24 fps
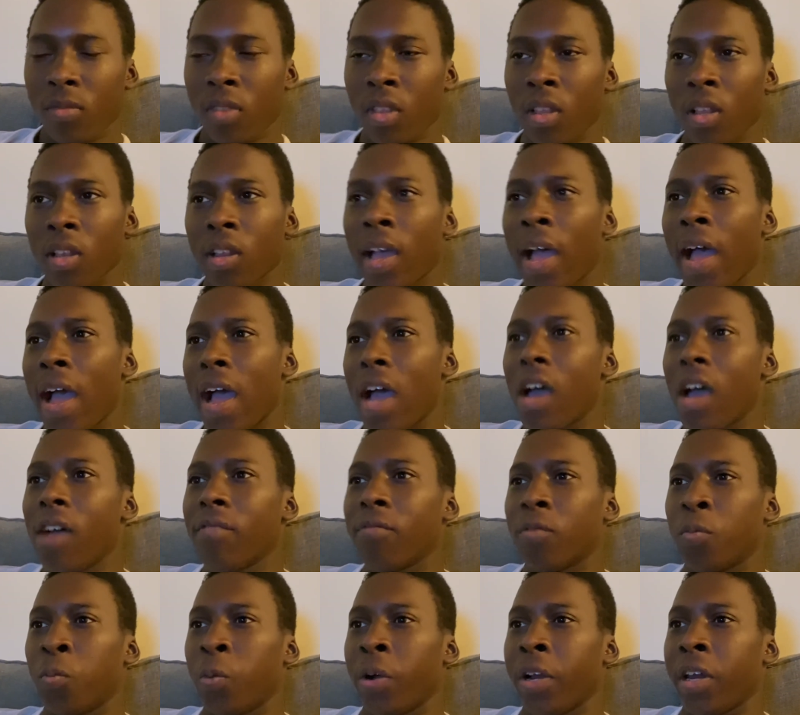I have
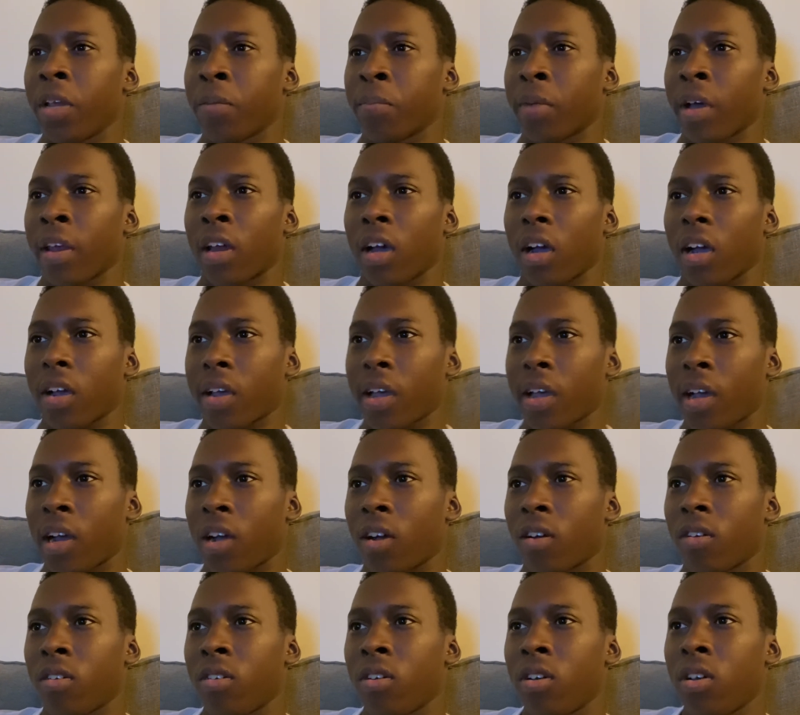him winning by
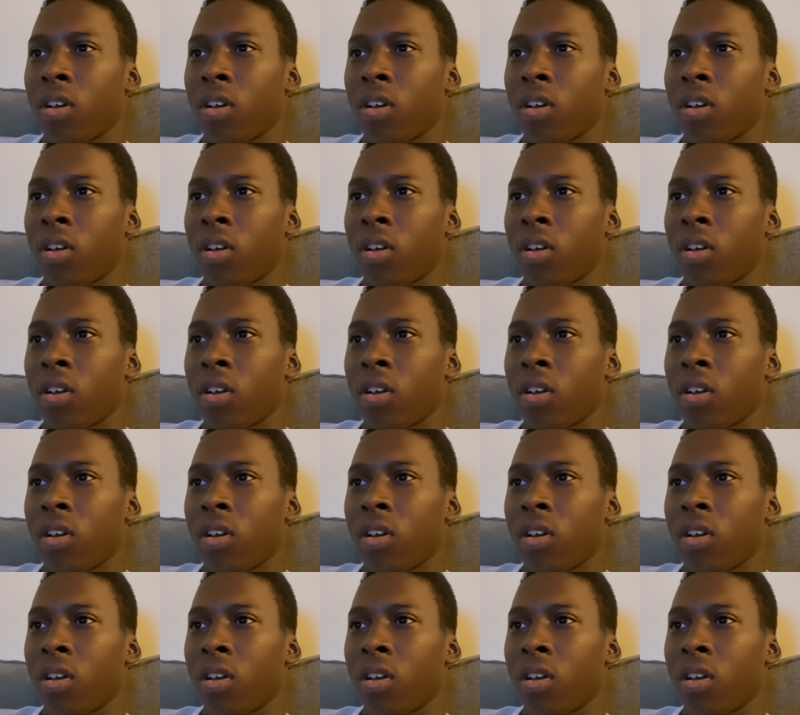knockout,